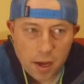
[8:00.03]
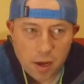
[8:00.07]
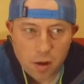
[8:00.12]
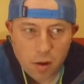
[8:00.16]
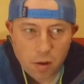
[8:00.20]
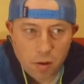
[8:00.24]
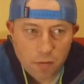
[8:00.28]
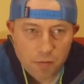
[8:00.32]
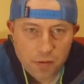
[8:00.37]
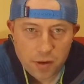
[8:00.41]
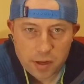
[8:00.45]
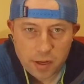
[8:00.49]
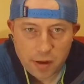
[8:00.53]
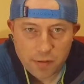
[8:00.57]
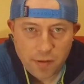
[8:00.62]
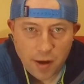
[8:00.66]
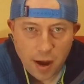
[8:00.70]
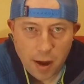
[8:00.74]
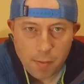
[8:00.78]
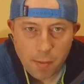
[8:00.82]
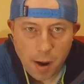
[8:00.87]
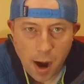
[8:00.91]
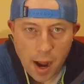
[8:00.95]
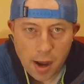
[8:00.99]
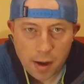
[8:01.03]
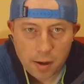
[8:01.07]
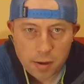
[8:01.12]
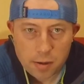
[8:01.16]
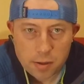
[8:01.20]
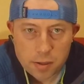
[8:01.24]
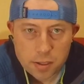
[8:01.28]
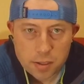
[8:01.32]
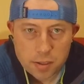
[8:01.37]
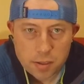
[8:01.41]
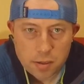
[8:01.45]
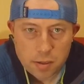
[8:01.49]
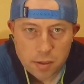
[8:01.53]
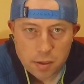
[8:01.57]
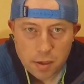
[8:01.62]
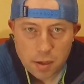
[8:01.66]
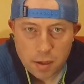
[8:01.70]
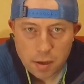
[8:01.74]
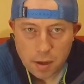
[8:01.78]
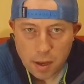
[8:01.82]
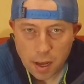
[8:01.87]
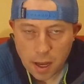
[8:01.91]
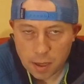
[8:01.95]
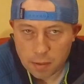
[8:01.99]
go 55 miles
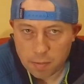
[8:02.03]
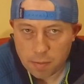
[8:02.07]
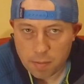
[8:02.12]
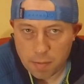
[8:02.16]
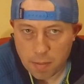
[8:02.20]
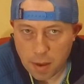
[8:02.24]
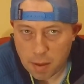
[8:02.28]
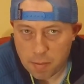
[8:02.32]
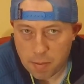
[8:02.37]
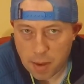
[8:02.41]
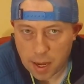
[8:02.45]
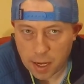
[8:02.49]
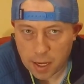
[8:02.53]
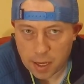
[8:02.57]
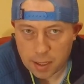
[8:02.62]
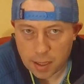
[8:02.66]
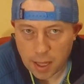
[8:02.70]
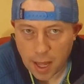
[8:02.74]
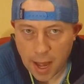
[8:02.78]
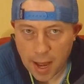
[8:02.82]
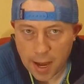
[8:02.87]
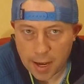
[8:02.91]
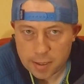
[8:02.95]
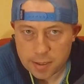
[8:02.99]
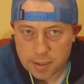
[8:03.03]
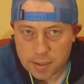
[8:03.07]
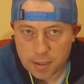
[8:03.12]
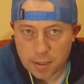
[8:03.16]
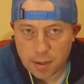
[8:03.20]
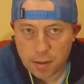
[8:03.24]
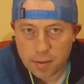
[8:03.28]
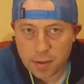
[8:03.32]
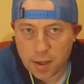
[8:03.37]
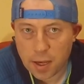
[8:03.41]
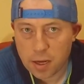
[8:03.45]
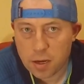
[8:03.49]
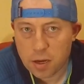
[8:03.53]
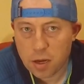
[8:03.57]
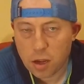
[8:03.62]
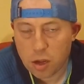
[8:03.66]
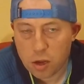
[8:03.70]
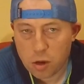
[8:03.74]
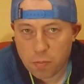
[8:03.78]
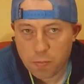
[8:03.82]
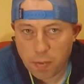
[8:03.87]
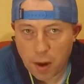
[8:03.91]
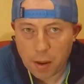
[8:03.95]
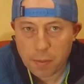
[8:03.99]
and make it last, then
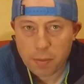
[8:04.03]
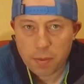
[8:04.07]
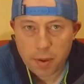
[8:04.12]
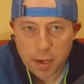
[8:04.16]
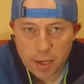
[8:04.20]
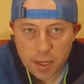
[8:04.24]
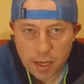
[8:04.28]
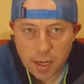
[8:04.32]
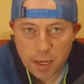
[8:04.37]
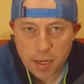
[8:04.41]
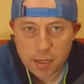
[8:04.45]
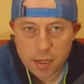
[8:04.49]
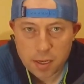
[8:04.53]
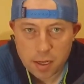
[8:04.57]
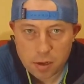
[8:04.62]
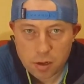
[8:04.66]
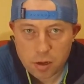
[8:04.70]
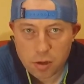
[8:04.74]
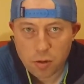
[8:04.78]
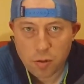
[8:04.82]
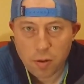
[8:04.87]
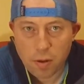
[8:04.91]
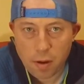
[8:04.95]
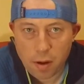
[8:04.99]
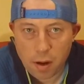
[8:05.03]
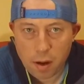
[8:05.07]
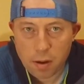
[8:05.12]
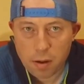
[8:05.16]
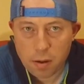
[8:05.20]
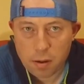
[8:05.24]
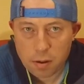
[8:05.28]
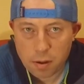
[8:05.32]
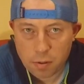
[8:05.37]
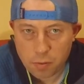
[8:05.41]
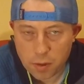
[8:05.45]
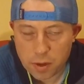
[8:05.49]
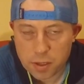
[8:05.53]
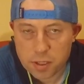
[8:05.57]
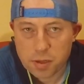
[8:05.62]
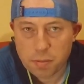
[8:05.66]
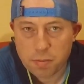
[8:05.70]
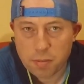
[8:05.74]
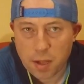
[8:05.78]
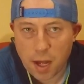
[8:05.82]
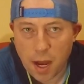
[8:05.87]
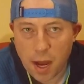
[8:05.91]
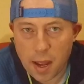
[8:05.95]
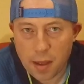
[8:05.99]
you probably need to do a
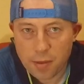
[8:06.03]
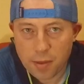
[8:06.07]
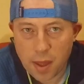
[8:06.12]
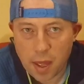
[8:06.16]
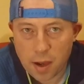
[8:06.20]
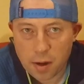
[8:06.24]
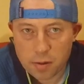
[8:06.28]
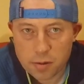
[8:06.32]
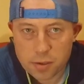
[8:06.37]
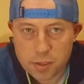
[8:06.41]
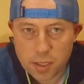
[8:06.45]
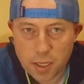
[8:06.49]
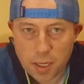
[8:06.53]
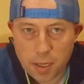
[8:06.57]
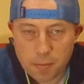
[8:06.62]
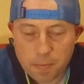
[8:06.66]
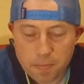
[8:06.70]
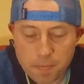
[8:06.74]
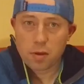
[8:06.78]
resupply at the NOC.